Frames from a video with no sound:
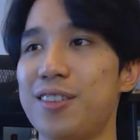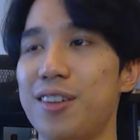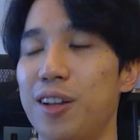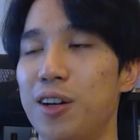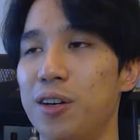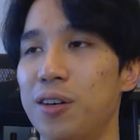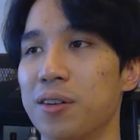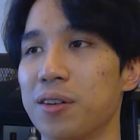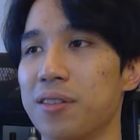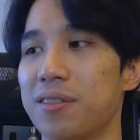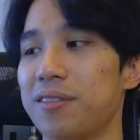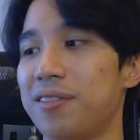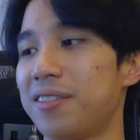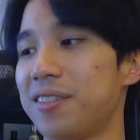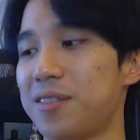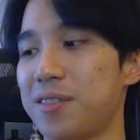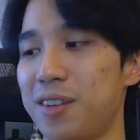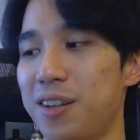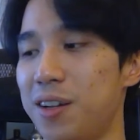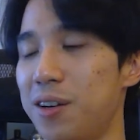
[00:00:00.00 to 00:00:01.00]

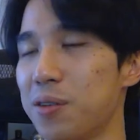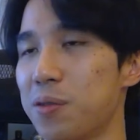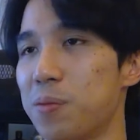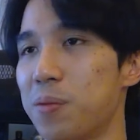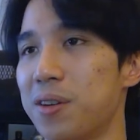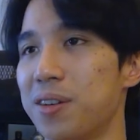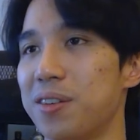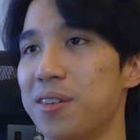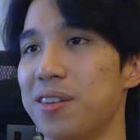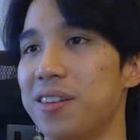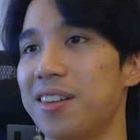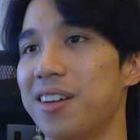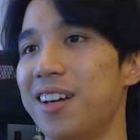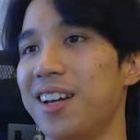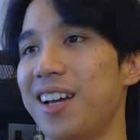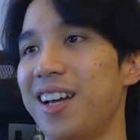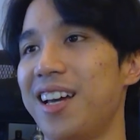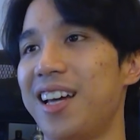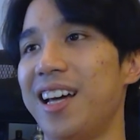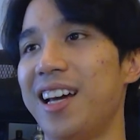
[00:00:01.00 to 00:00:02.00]
long-winded,
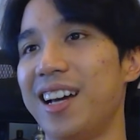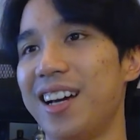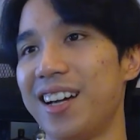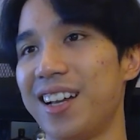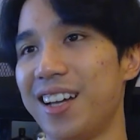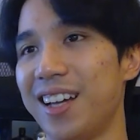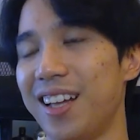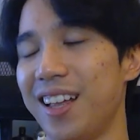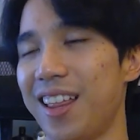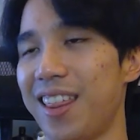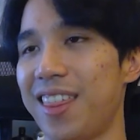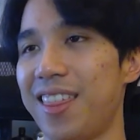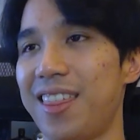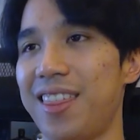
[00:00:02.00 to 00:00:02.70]
I